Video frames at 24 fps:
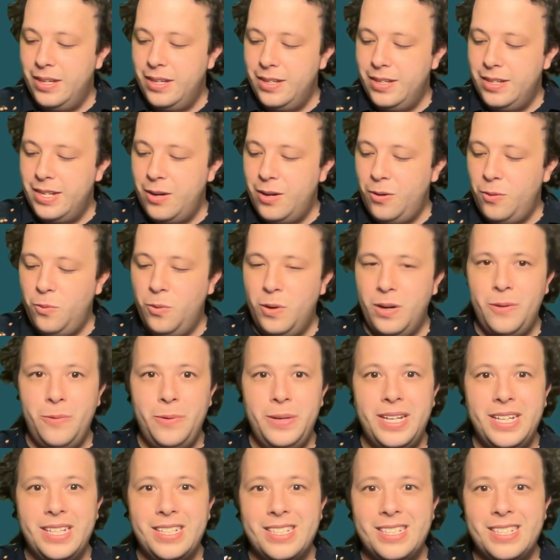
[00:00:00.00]
Now what we
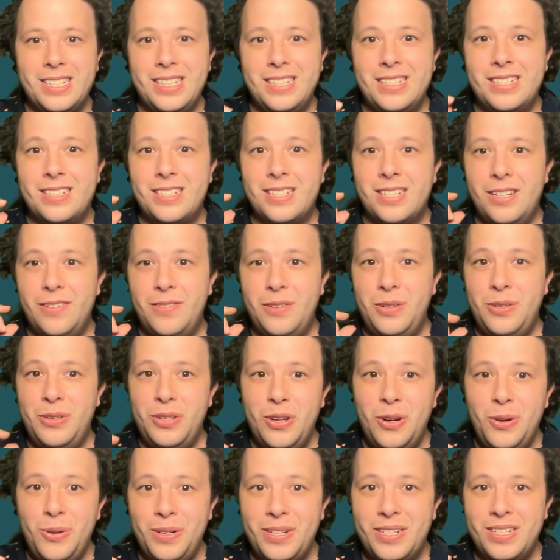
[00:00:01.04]
can see is, if you
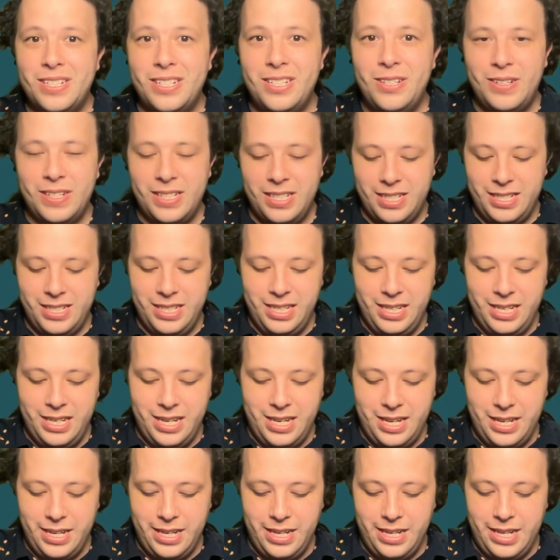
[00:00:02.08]
notice, you can see
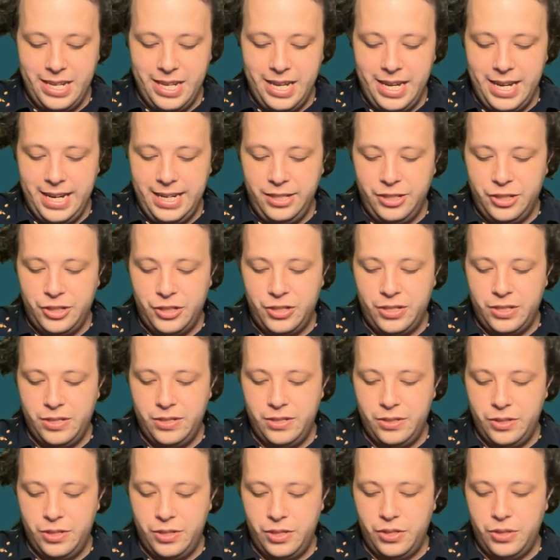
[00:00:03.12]
H
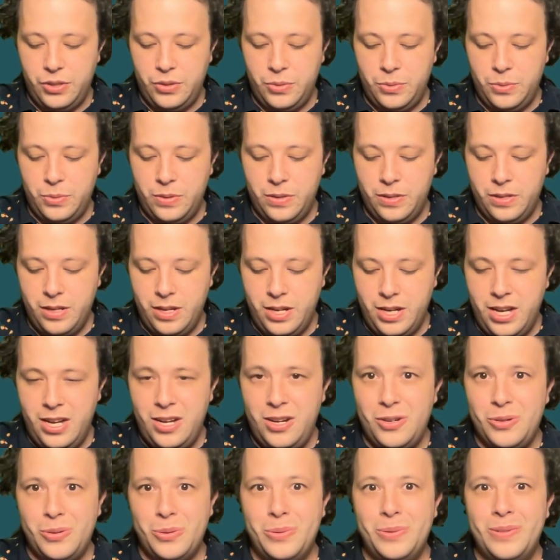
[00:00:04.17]
two
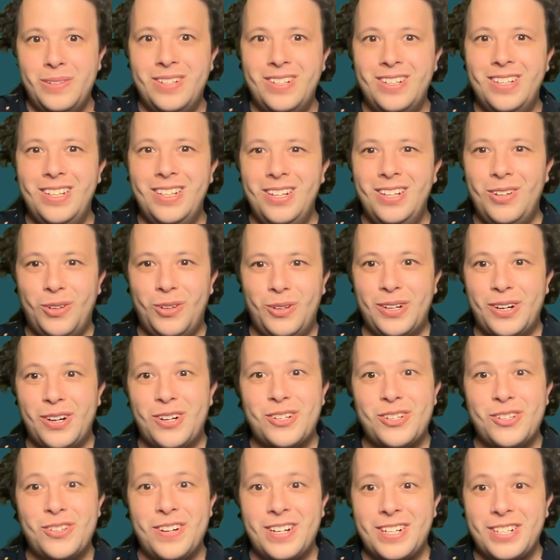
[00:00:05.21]
O on our
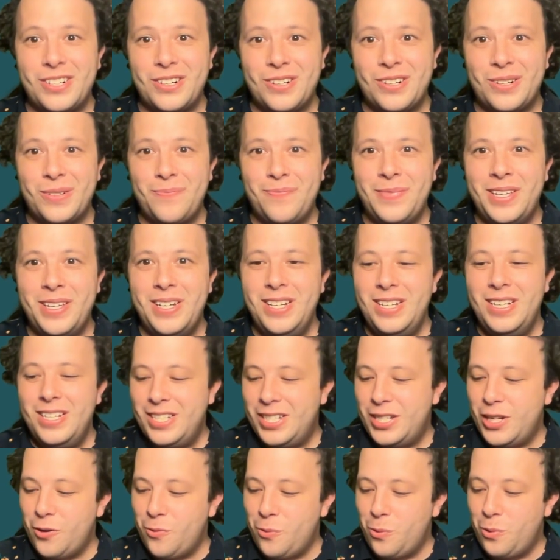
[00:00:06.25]
structure.
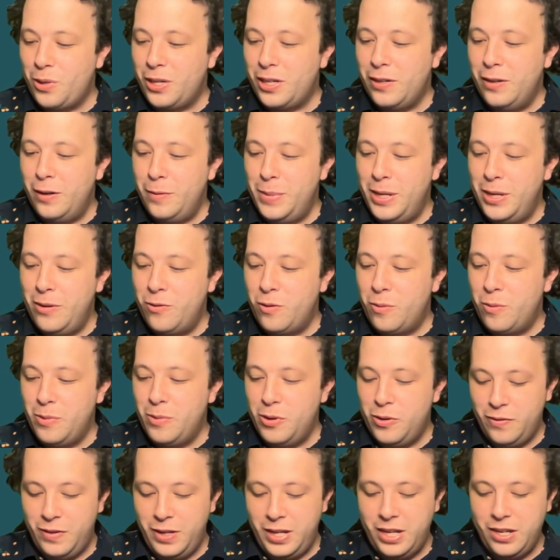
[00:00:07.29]
So we're going to be
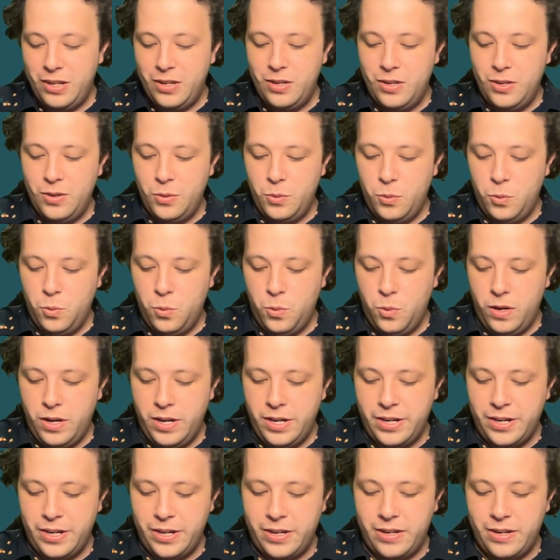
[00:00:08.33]
removing
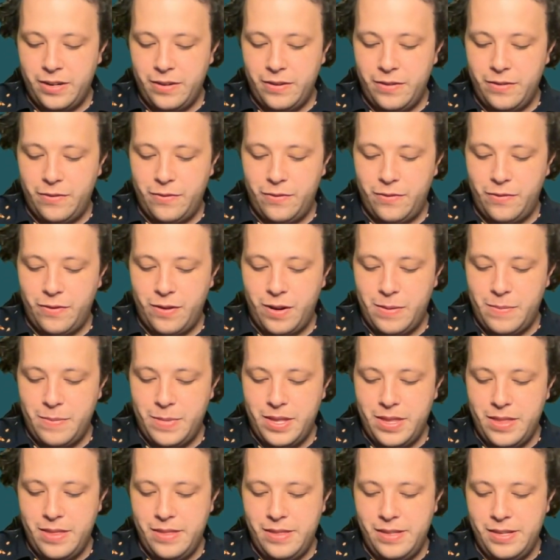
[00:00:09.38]
water from
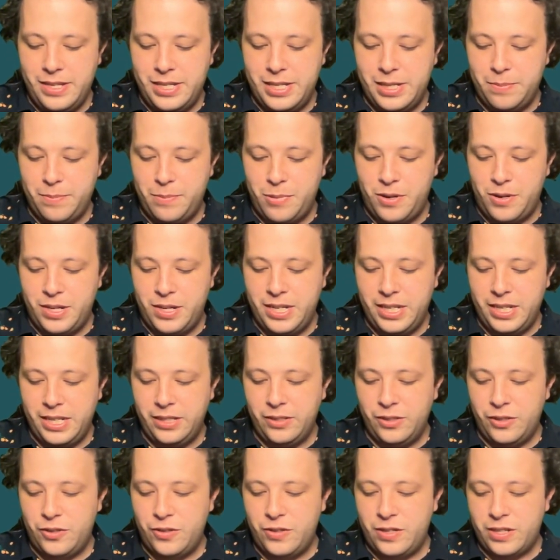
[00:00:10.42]
this particular
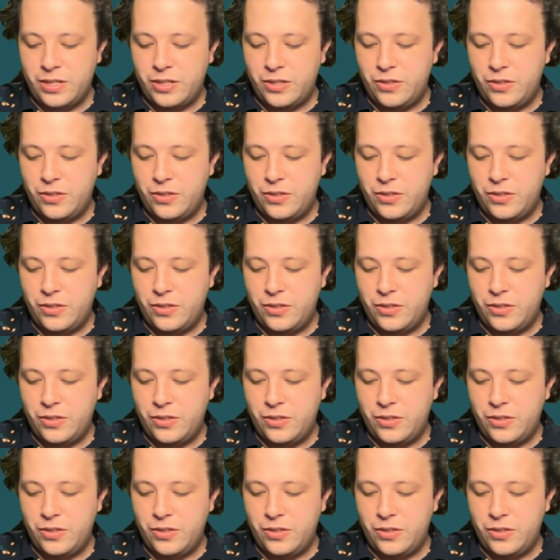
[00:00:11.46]
structure.